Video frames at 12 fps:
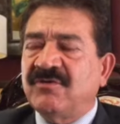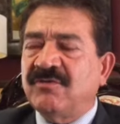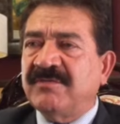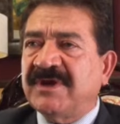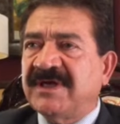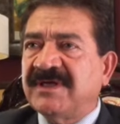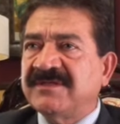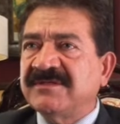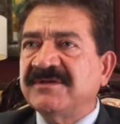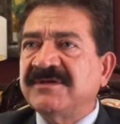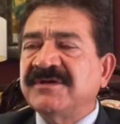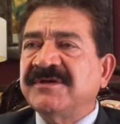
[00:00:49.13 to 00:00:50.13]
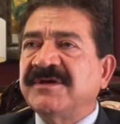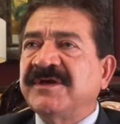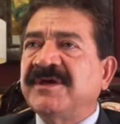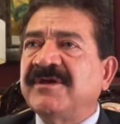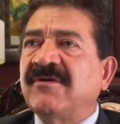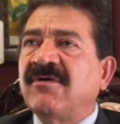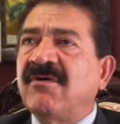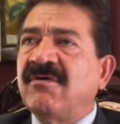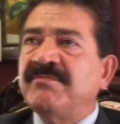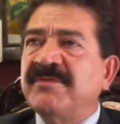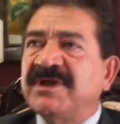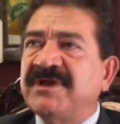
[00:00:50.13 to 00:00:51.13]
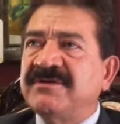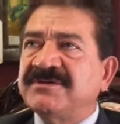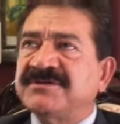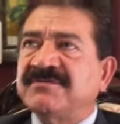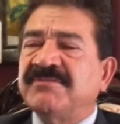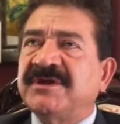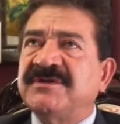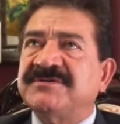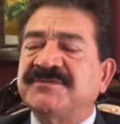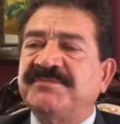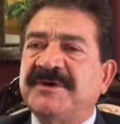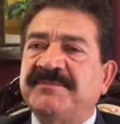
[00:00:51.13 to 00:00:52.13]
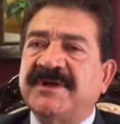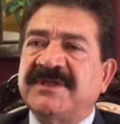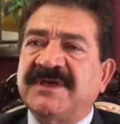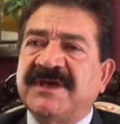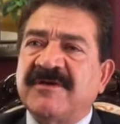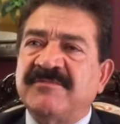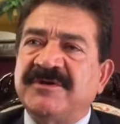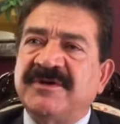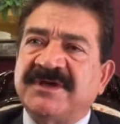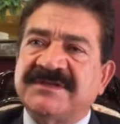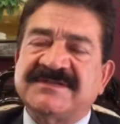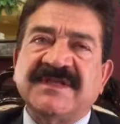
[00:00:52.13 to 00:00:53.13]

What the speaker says: homeland, and all millions and millions of people, they come to the United